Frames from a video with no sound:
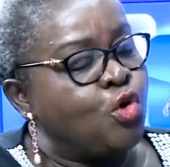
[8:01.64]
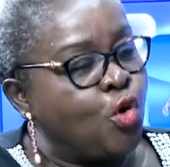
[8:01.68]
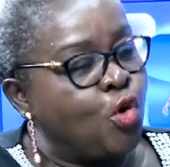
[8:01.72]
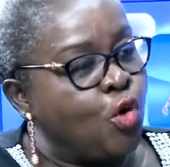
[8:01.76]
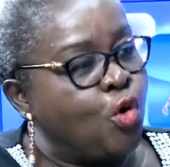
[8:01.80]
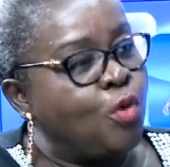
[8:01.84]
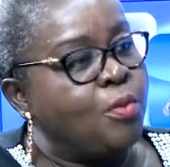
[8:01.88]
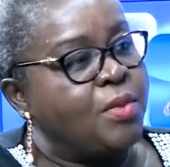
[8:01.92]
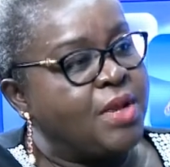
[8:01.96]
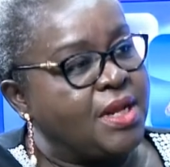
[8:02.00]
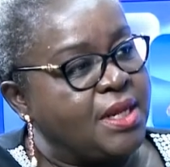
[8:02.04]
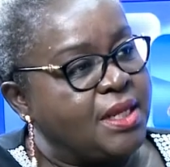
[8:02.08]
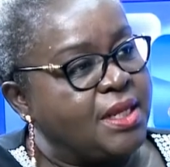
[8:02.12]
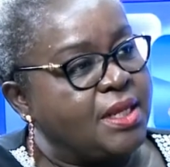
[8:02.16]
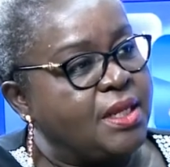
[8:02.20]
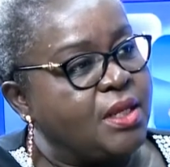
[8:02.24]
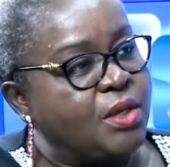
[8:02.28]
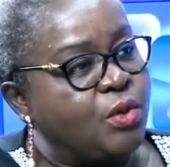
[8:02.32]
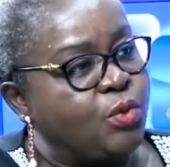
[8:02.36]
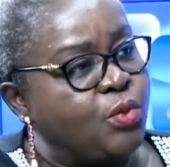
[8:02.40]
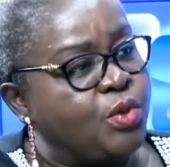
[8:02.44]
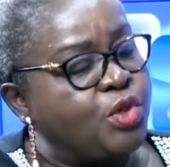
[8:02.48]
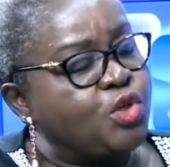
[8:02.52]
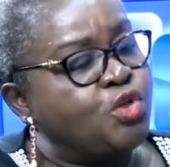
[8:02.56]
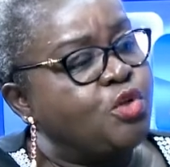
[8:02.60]
normally
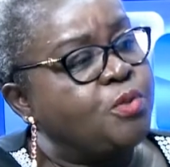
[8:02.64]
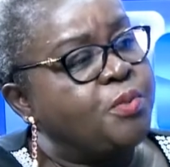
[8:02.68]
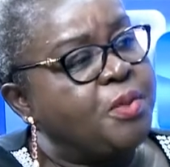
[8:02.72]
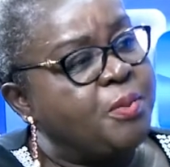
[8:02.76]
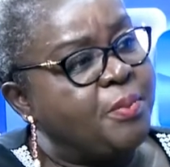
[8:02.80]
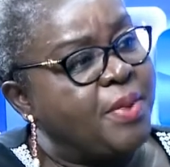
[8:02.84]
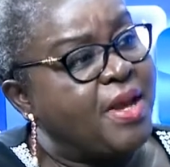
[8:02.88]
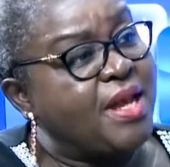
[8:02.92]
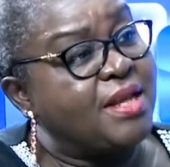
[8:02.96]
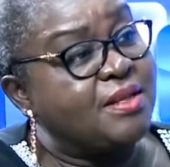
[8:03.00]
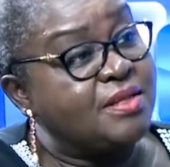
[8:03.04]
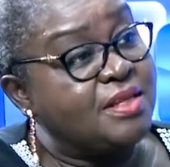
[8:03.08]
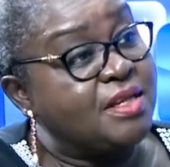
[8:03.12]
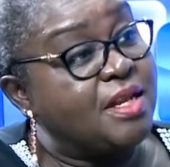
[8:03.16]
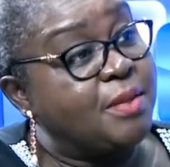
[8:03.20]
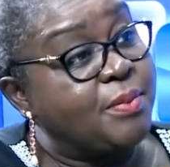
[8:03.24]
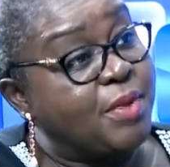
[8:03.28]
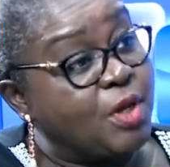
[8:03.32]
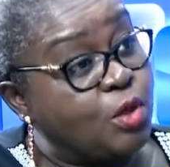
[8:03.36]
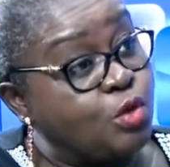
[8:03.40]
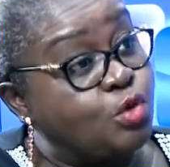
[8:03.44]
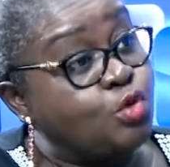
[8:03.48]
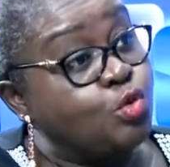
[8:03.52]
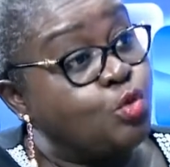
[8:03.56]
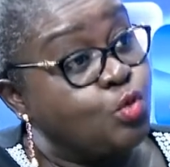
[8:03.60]
we should be passing
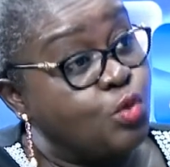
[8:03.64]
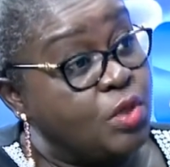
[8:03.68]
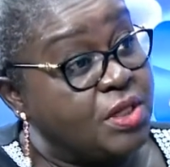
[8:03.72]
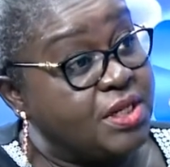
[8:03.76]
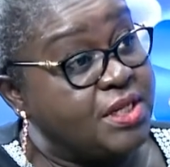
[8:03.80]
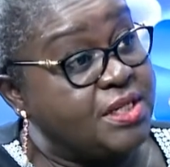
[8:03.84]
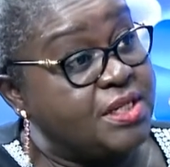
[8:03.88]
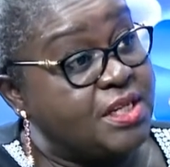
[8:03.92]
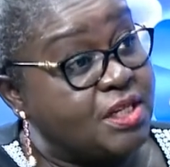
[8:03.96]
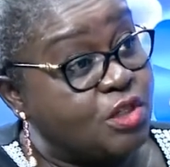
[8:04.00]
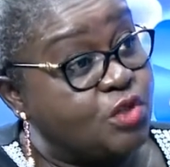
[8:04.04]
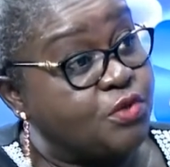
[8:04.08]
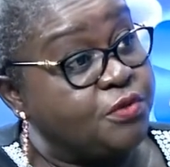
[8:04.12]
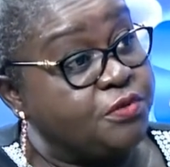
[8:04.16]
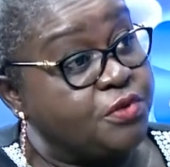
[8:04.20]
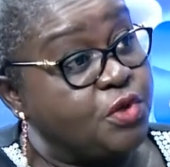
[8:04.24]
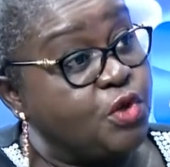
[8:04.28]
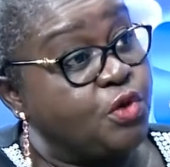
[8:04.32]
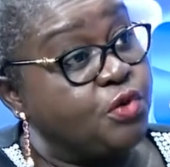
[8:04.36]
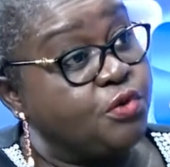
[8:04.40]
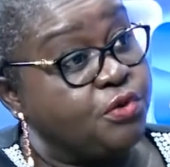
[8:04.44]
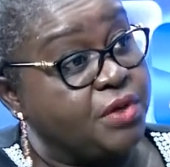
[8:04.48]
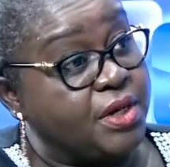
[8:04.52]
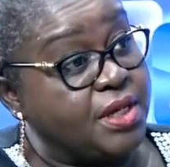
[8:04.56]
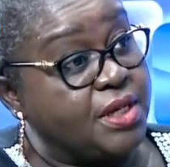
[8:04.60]
about 2 liters of
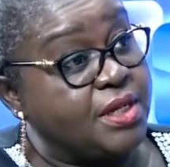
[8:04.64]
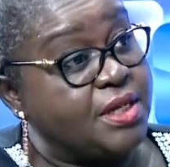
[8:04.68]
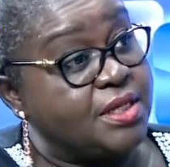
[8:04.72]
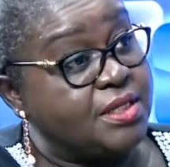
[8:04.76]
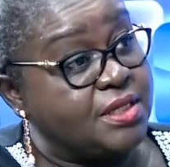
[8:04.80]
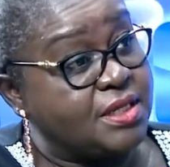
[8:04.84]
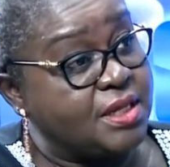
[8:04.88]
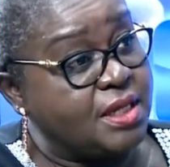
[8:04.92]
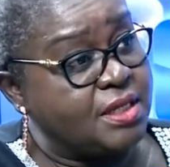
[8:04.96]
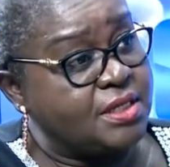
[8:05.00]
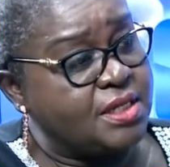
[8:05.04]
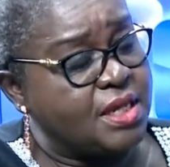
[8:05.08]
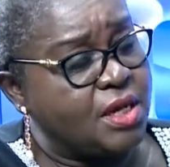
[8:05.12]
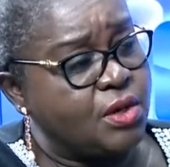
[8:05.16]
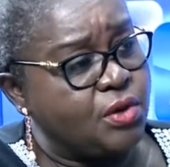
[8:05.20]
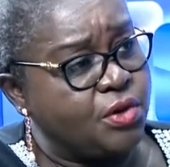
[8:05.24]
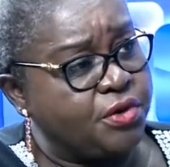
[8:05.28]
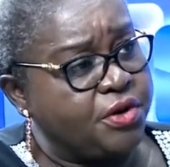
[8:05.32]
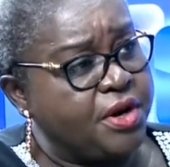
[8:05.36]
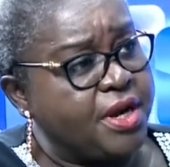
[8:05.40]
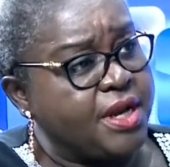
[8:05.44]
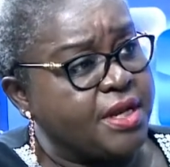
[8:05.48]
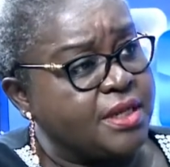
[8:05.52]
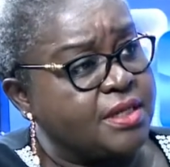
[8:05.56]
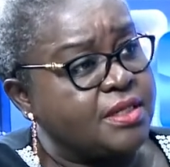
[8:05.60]
urine. Is that
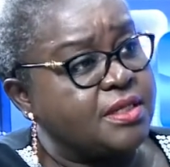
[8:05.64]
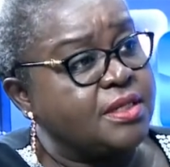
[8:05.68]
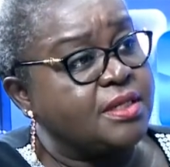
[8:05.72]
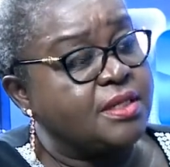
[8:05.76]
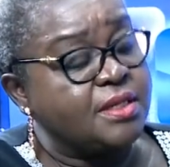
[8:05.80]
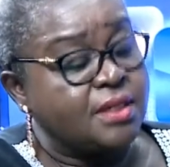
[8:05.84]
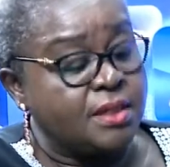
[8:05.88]
correct?